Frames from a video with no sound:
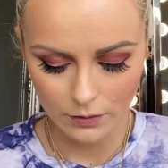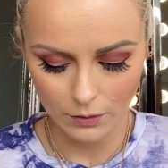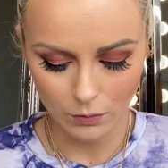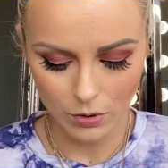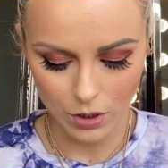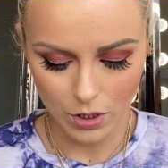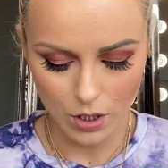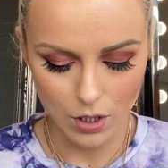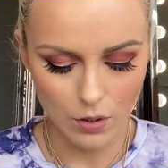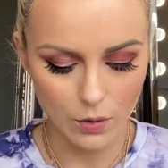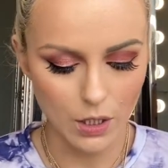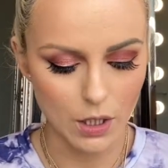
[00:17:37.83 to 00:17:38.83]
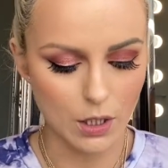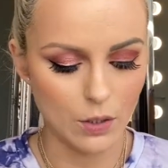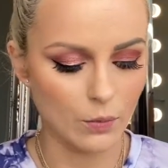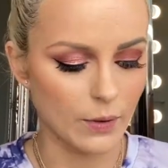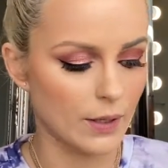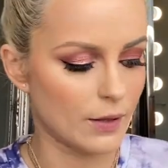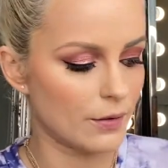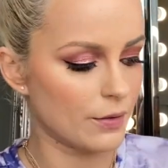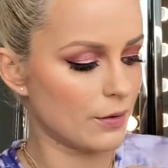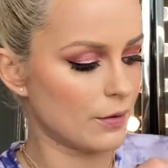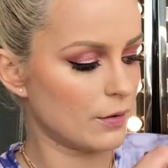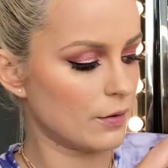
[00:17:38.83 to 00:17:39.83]
We're gonna go in with
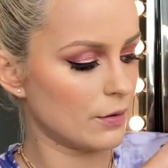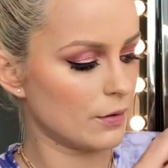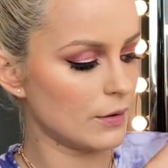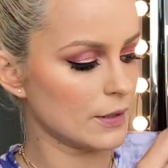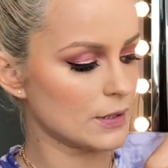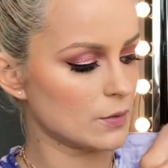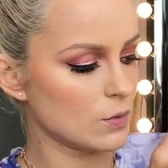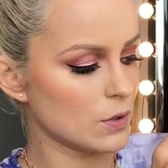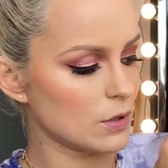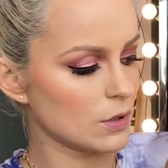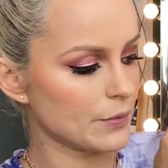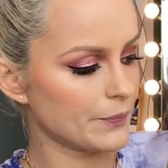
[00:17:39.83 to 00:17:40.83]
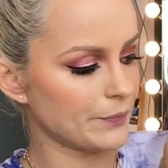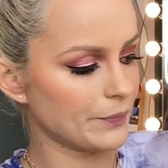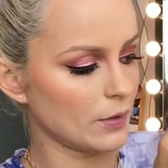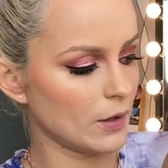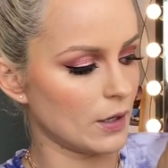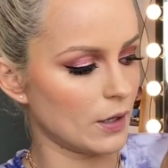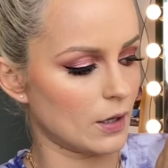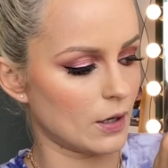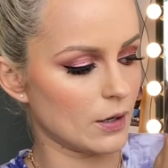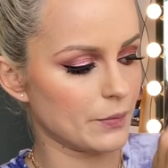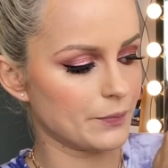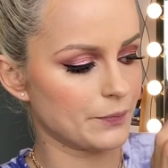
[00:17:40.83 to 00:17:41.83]
this one
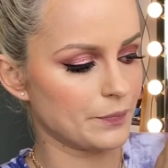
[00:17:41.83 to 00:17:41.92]
here.